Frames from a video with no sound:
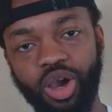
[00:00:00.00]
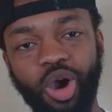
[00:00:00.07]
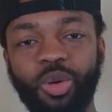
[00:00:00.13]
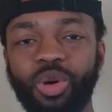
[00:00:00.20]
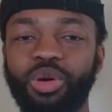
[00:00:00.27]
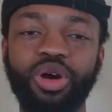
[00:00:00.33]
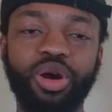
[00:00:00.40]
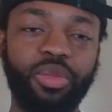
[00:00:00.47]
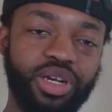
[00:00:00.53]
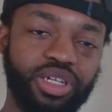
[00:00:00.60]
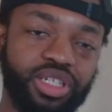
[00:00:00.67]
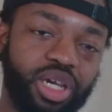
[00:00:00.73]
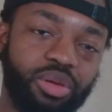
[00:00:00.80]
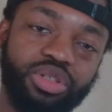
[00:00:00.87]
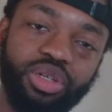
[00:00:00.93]
Oh, we'll worry about
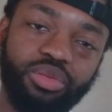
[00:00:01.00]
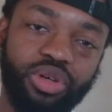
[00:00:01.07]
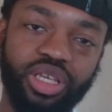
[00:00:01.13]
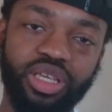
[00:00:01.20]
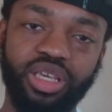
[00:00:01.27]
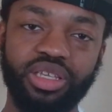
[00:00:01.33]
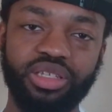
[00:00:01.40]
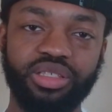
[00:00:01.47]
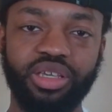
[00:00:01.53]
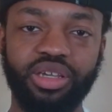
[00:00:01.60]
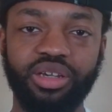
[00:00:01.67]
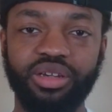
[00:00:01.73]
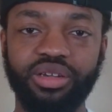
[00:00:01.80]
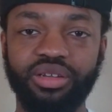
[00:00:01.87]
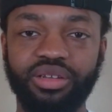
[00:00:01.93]
the championship when it gets
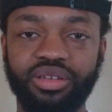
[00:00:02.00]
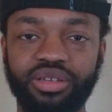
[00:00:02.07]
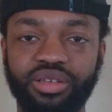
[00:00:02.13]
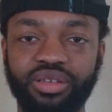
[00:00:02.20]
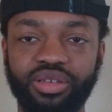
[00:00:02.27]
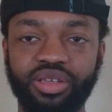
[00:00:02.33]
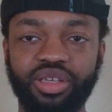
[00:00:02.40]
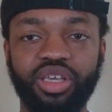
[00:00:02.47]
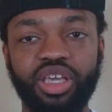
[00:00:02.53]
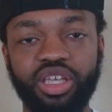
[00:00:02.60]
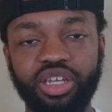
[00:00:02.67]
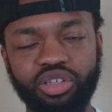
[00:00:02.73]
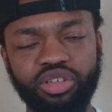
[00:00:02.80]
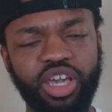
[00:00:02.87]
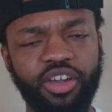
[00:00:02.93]
there.
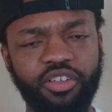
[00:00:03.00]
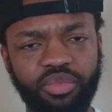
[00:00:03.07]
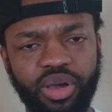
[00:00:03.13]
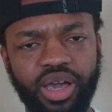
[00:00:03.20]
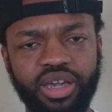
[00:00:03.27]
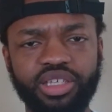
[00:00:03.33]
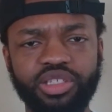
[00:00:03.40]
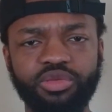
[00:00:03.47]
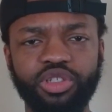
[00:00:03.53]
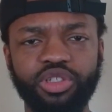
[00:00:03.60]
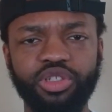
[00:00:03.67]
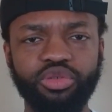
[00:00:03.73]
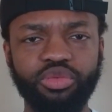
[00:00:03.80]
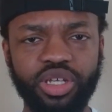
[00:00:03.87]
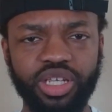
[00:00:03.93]
And you have pockets where
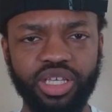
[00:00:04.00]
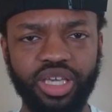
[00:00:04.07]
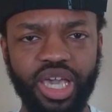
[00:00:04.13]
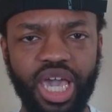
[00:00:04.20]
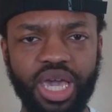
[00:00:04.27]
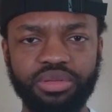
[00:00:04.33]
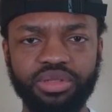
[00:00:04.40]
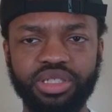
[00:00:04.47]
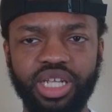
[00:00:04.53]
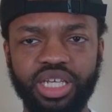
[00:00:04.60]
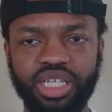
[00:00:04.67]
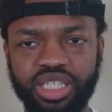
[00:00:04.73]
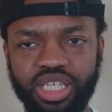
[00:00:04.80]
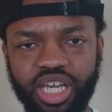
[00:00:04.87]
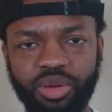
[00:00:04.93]
you're winning games, and
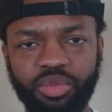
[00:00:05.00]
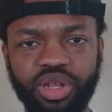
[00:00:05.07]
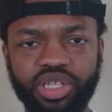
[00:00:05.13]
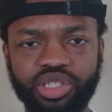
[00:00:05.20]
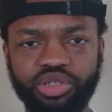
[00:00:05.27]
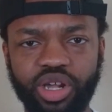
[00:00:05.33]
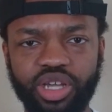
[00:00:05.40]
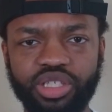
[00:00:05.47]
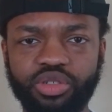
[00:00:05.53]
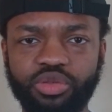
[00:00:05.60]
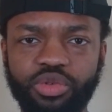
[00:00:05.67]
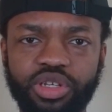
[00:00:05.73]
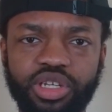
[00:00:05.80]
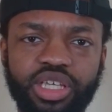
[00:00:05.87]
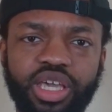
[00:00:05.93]
you're like, yeah, man, it's great
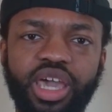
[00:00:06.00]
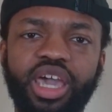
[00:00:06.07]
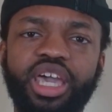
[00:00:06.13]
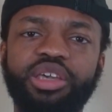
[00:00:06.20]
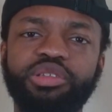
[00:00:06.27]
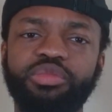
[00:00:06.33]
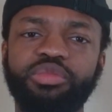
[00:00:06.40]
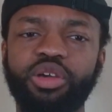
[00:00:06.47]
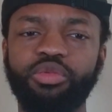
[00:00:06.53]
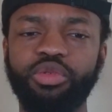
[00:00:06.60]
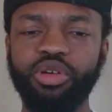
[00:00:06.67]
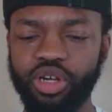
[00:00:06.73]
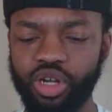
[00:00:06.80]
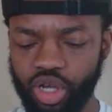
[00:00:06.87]
to win the games, man.